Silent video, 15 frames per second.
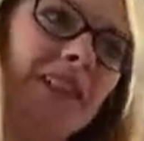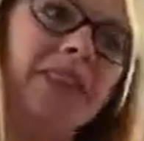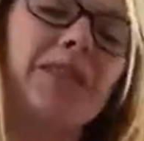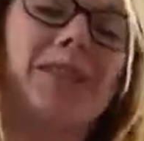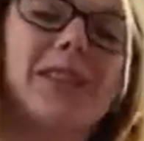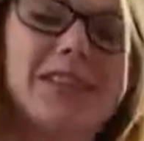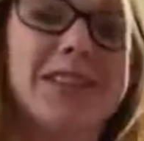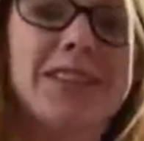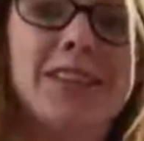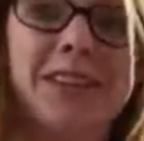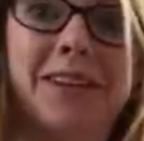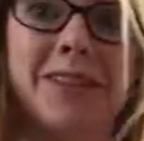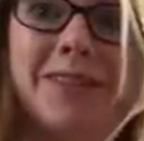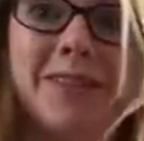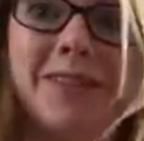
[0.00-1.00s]
Chloe watches a lot
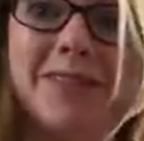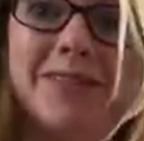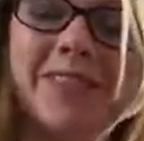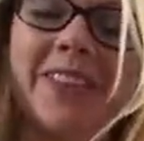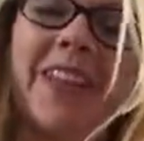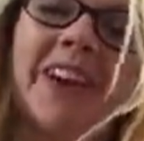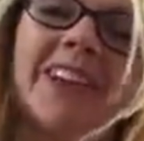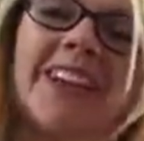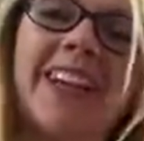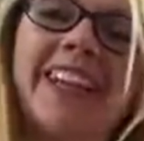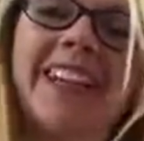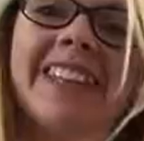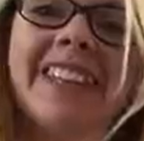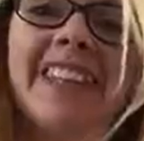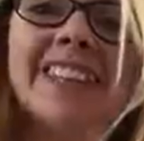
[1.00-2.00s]
of YouTube.
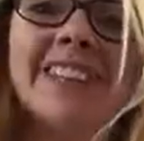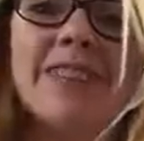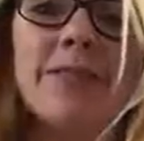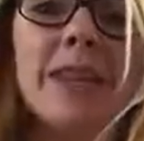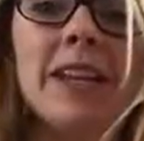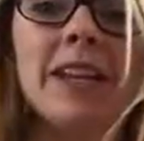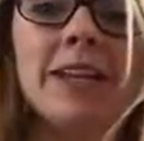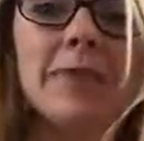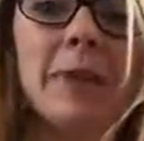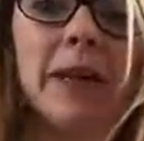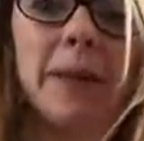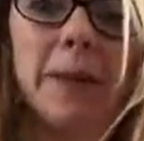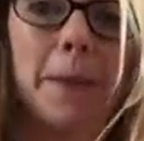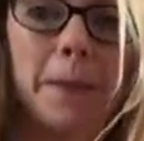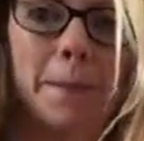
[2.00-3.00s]
Okay, thanks everybody. Bye.